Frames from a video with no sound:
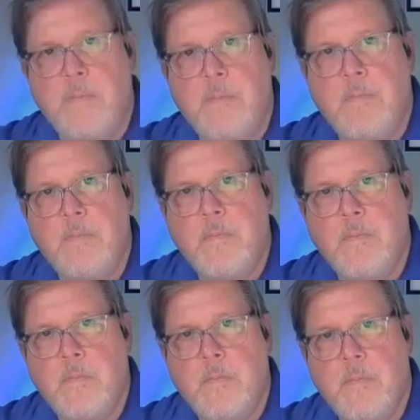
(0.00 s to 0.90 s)
between
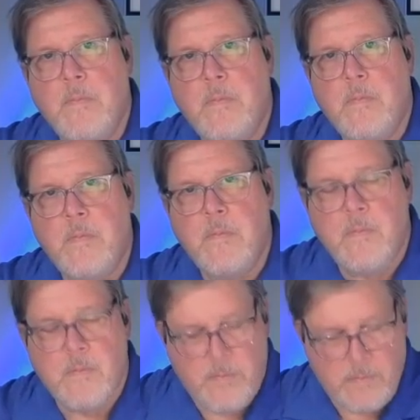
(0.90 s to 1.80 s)
boots,
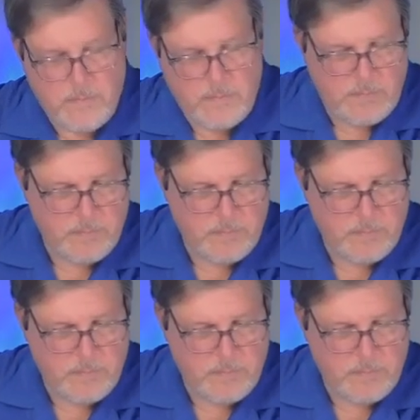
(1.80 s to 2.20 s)
whatever. Like I